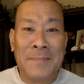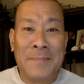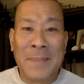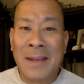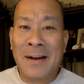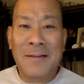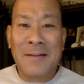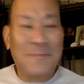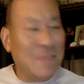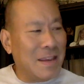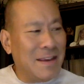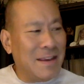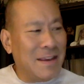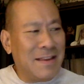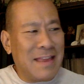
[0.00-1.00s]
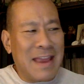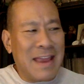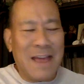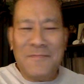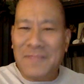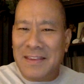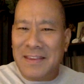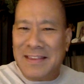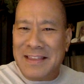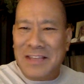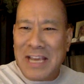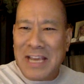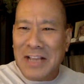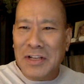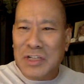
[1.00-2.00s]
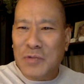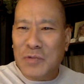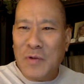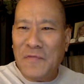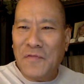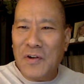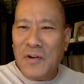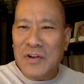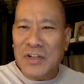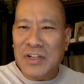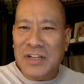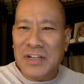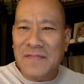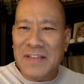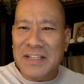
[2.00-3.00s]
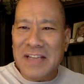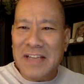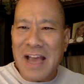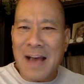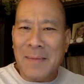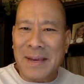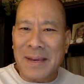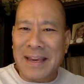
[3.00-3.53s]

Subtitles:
you know, they have Taylor Swift versions of this comic,